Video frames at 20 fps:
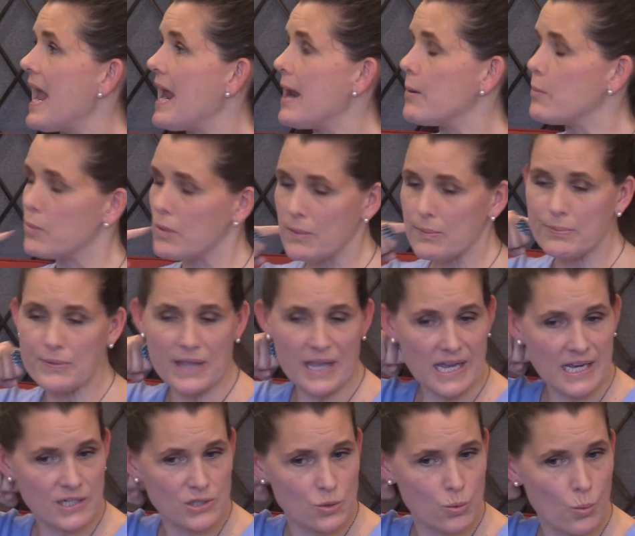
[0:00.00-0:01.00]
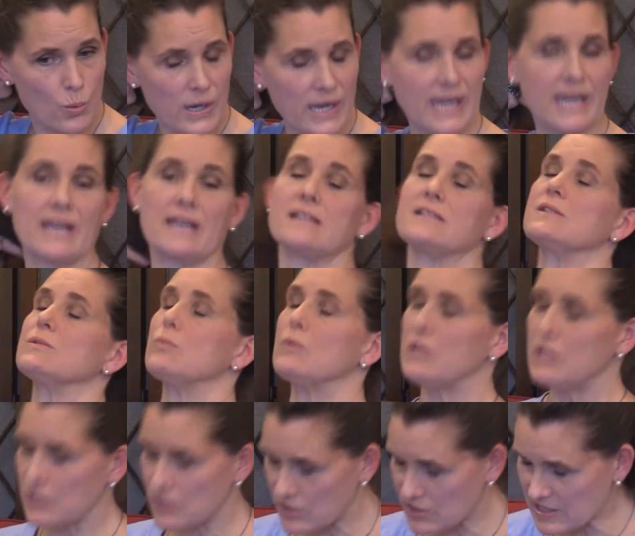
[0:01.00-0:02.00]
And whiplash weakens
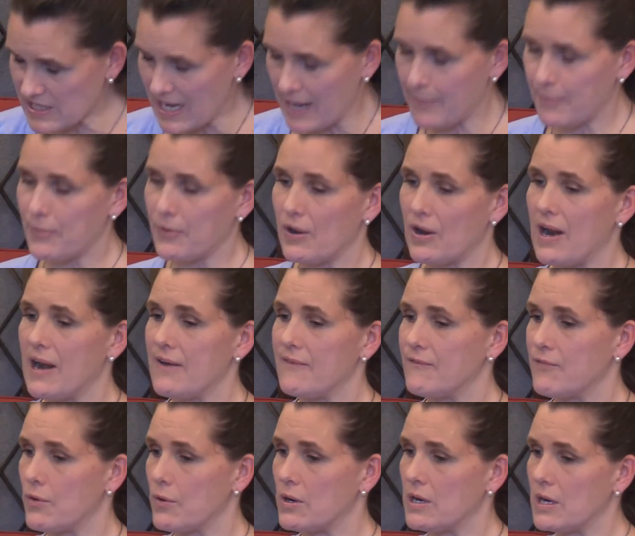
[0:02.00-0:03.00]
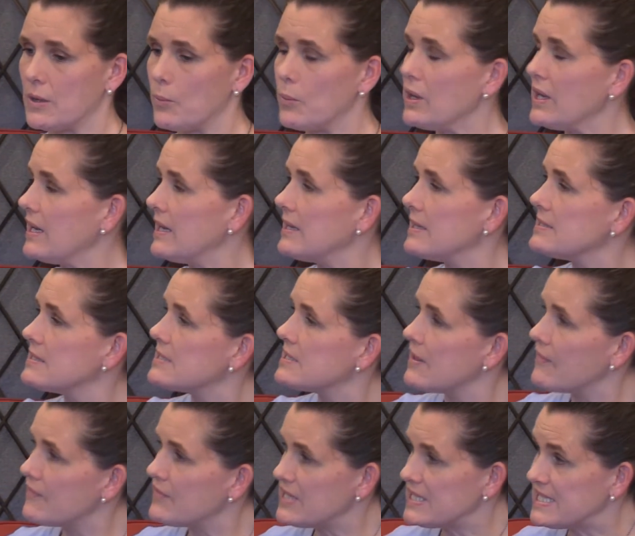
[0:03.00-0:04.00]
when you snap your head forward. It weakens
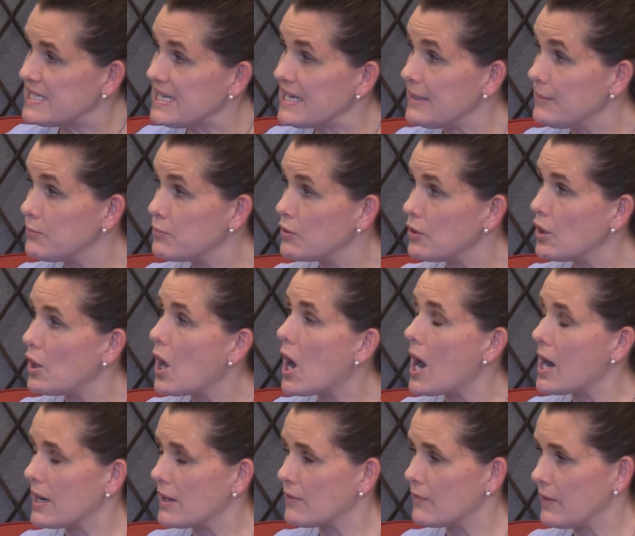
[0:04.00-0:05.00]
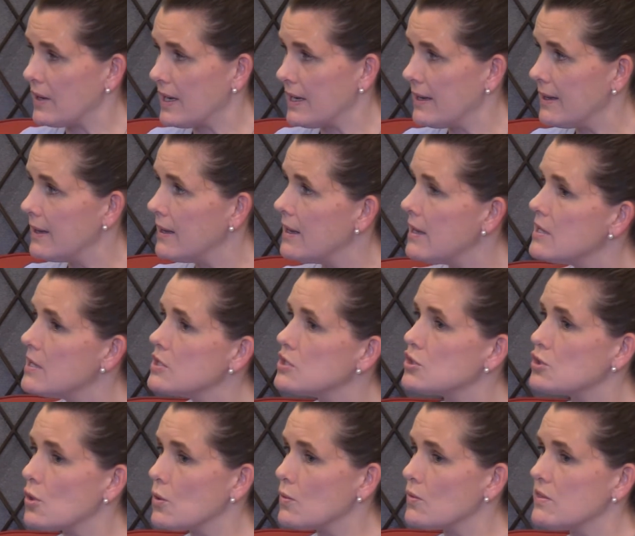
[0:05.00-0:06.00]
the vertebral artery.
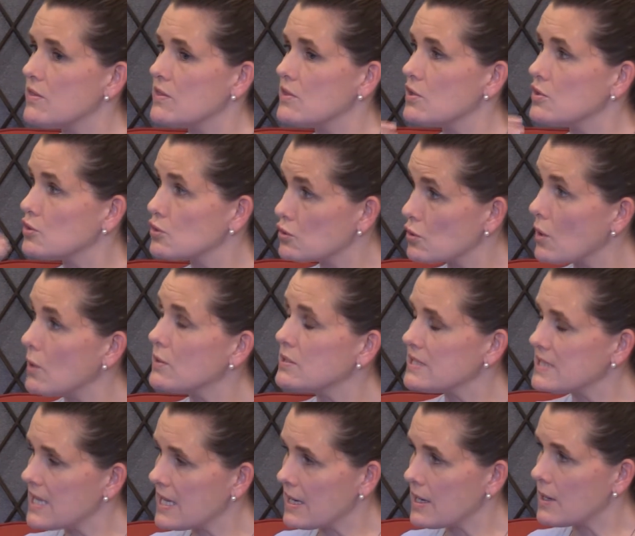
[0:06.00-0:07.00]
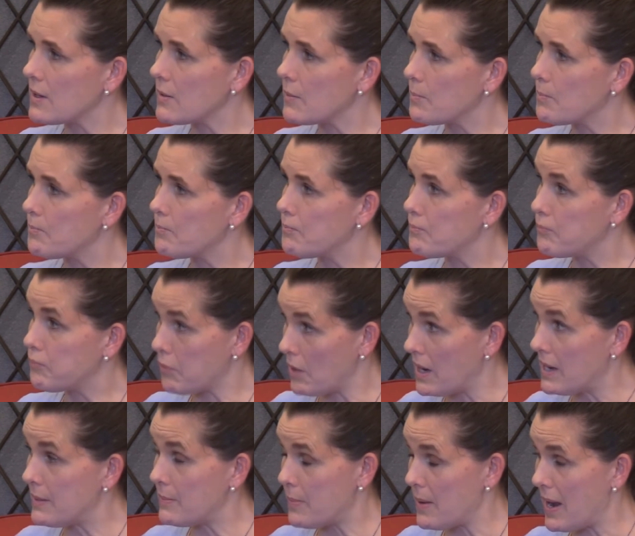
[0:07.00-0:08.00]
So strokes that are
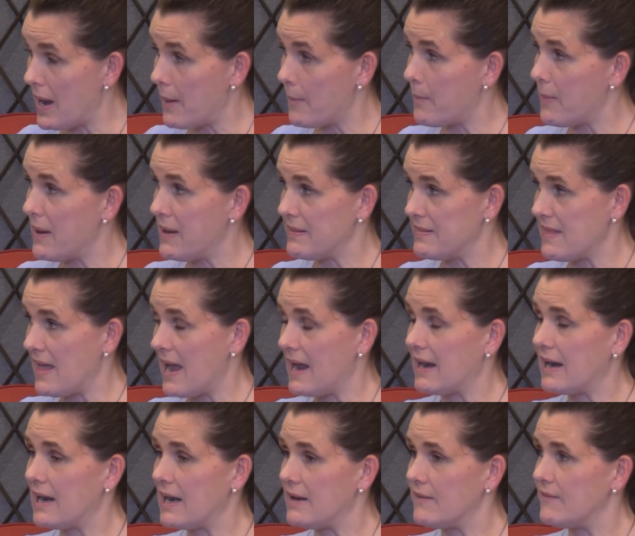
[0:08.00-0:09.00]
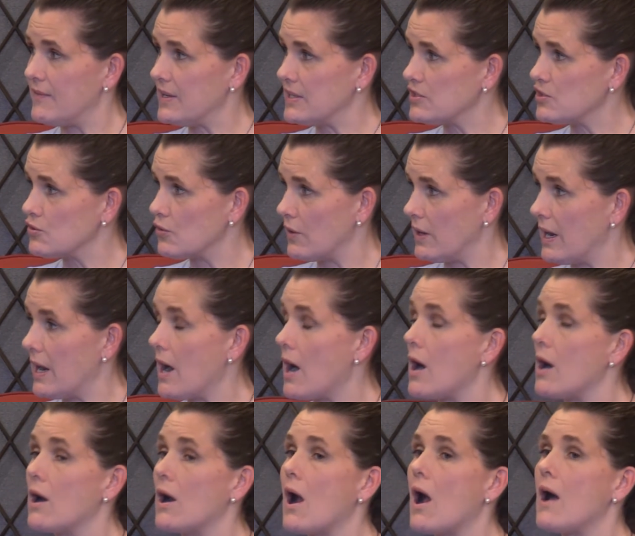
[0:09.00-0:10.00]
brought about by that kind of injury
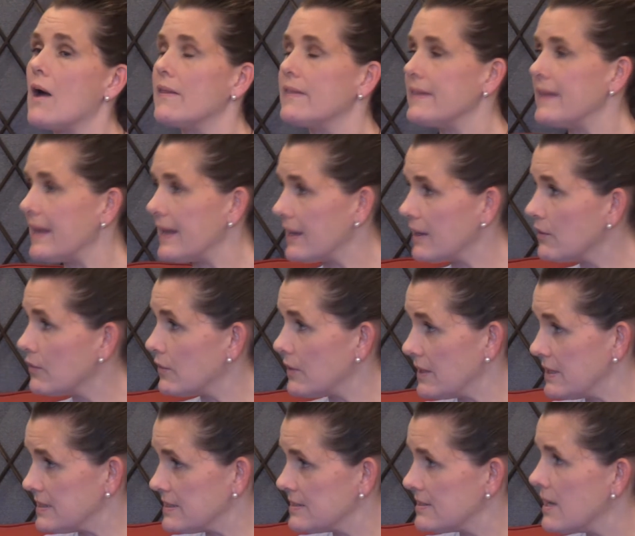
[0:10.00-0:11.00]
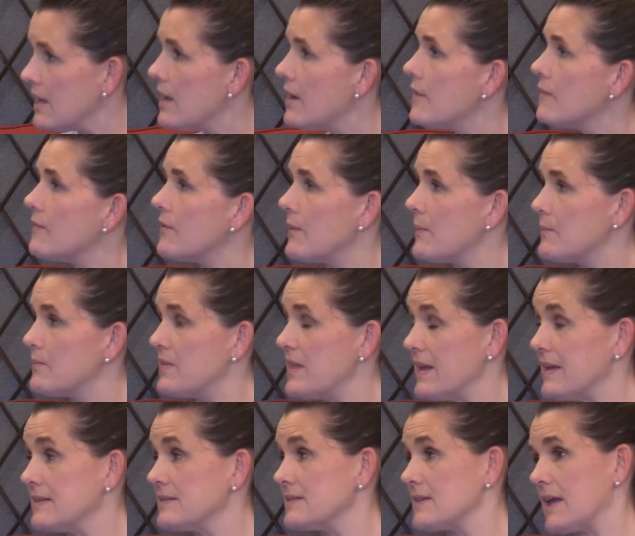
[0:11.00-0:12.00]
are on the increase from
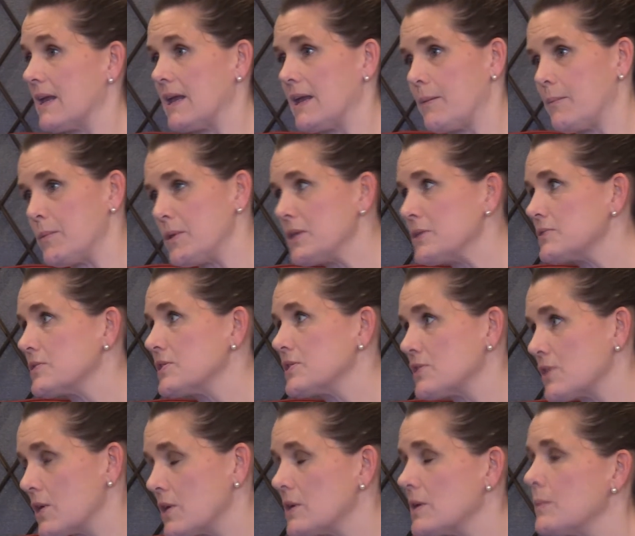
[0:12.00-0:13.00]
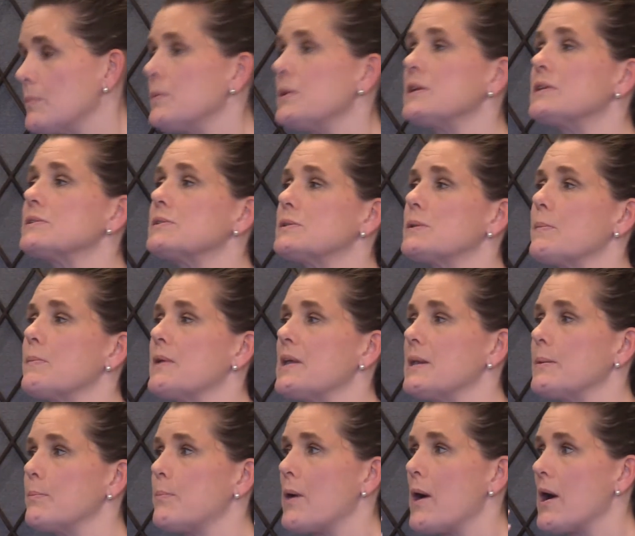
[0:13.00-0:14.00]
things like certain
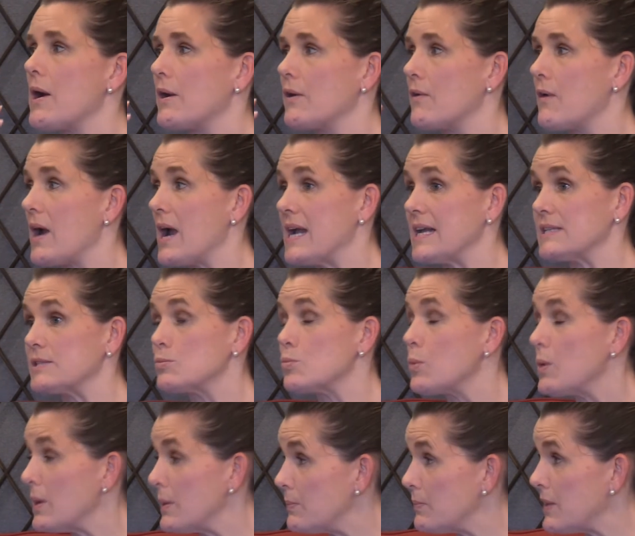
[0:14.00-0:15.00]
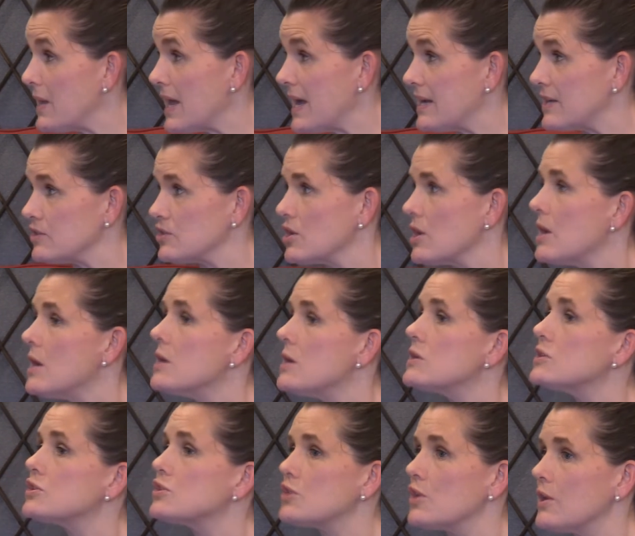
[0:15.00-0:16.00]
amusement park rides, whiplash.
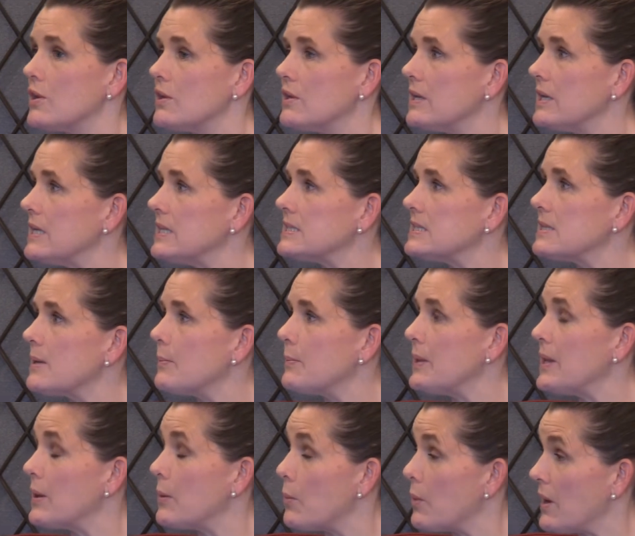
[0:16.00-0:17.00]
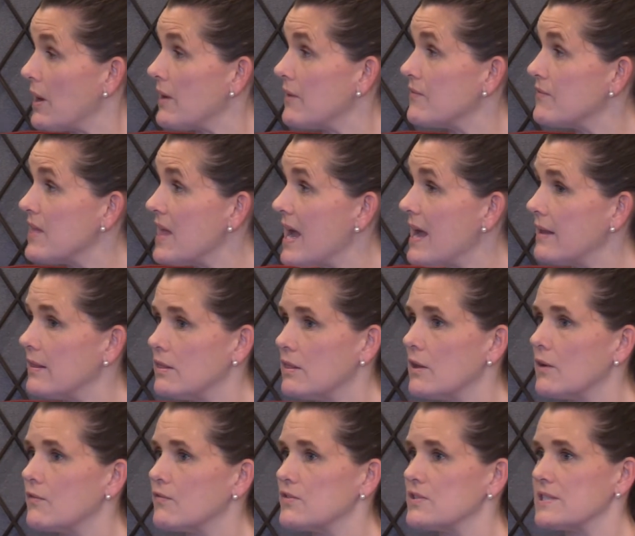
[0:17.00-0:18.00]
So you need to be aware of that and
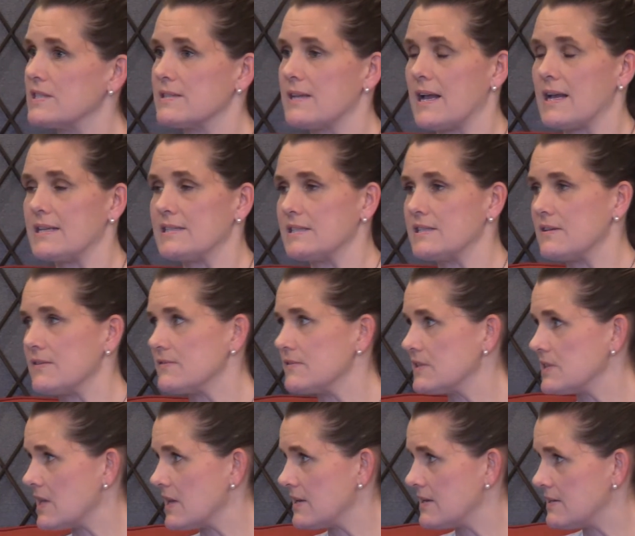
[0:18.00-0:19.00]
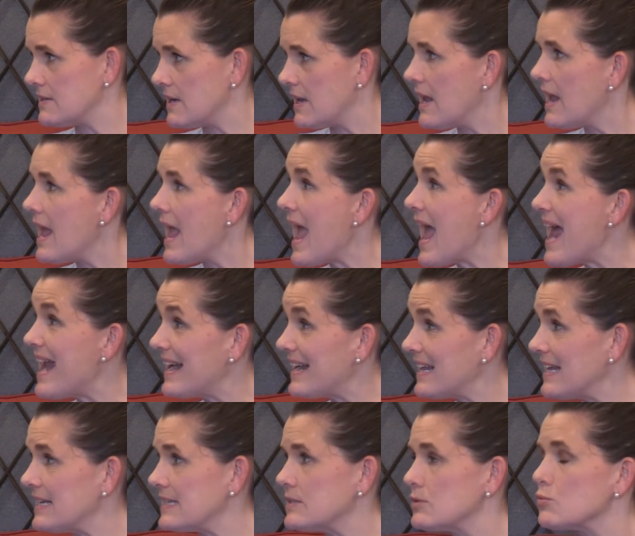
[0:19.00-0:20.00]
look for signs of sudden
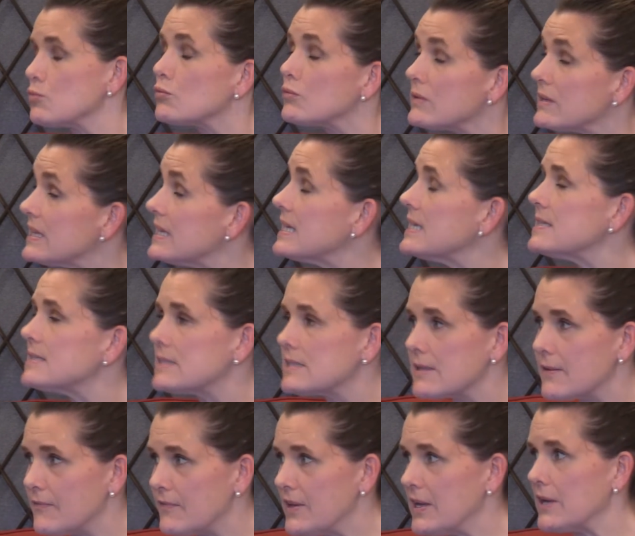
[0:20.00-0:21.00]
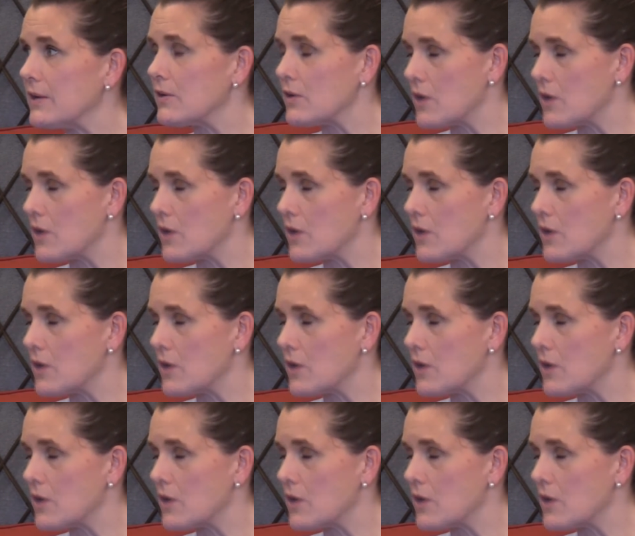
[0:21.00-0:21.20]
headaches, really severe